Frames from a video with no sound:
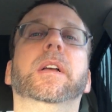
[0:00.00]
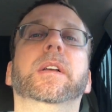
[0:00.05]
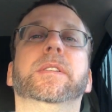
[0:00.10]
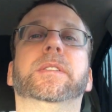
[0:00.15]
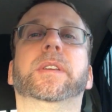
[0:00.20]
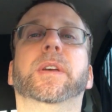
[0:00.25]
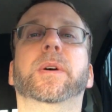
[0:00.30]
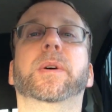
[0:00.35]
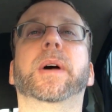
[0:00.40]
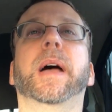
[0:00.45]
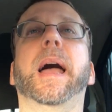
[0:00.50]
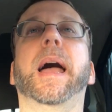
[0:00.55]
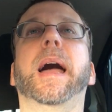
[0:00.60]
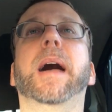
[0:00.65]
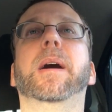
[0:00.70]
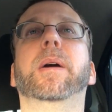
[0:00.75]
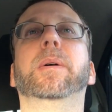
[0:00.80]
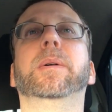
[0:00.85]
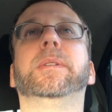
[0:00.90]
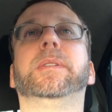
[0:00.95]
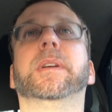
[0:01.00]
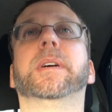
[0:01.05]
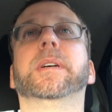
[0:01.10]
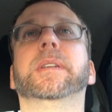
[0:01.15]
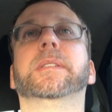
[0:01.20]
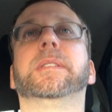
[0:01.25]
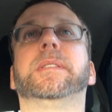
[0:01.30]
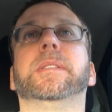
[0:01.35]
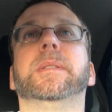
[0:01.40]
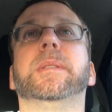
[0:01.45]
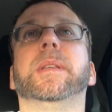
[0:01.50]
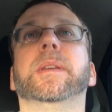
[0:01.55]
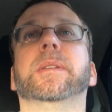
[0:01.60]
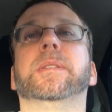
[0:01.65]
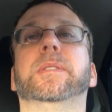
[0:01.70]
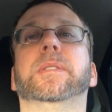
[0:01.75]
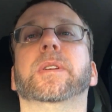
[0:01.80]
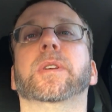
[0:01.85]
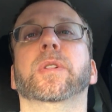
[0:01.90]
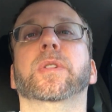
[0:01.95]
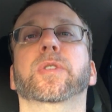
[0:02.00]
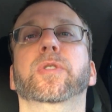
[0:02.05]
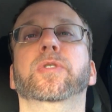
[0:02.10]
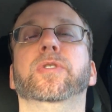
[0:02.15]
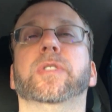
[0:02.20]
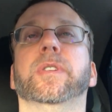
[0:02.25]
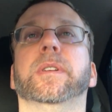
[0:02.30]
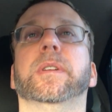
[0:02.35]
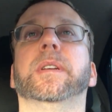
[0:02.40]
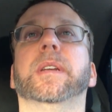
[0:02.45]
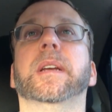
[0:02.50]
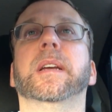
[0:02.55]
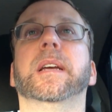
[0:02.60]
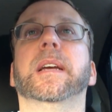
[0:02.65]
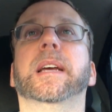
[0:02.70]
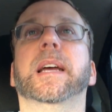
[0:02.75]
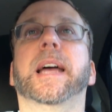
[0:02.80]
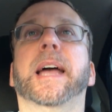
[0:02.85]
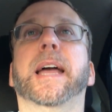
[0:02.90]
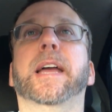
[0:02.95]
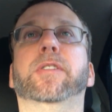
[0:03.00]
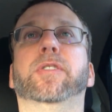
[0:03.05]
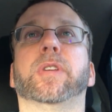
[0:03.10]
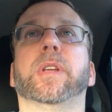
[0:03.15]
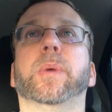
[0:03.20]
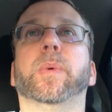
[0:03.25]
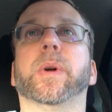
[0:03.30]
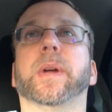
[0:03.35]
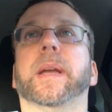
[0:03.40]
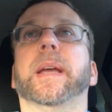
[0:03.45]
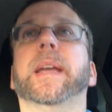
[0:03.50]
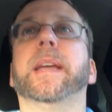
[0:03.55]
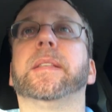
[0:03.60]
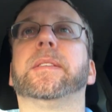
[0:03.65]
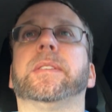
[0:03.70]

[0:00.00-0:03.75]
So how does this illusion actually work?